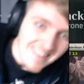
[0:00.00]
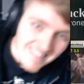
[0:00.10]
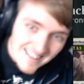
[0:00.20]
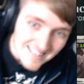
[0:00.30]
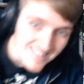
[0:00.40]

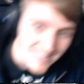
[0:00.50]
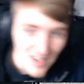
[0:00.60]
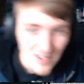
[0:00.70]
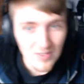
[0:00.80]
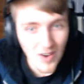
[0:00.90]
It's
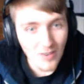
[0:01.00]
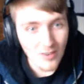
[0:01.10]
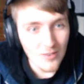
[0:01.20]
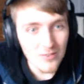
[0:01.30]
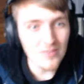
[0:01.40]
so far
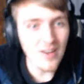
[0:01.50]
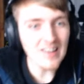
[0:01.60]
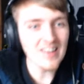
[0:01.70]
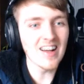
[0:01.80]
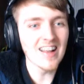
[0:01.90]
off of our
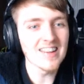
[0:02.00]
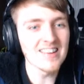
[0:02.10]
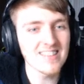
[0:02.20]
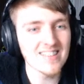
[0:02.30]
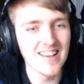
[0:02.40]

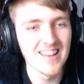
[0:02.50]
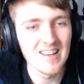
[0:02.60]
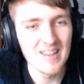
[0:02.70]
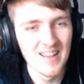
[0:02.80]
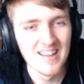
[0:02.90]
colours.
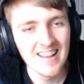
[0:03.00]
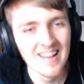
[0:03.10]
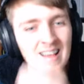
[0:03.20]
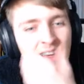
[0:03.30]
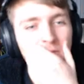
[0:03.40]

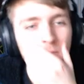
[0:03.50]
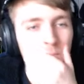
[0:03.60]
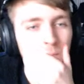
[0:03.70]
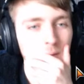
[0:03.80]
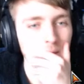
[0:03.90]

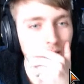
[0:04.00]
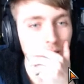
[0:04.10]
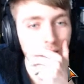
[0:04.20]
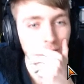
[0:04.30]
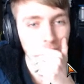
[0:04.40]
The
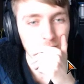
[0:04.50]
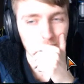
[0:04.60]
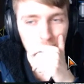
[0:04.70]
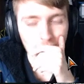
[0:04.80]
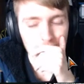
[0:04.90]
Garruk's
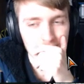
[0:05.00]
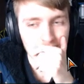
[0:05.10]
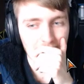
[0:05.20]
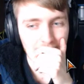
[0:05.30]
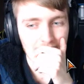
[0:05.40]
right
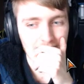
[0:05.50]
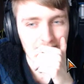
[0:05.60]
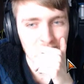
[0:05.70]
there.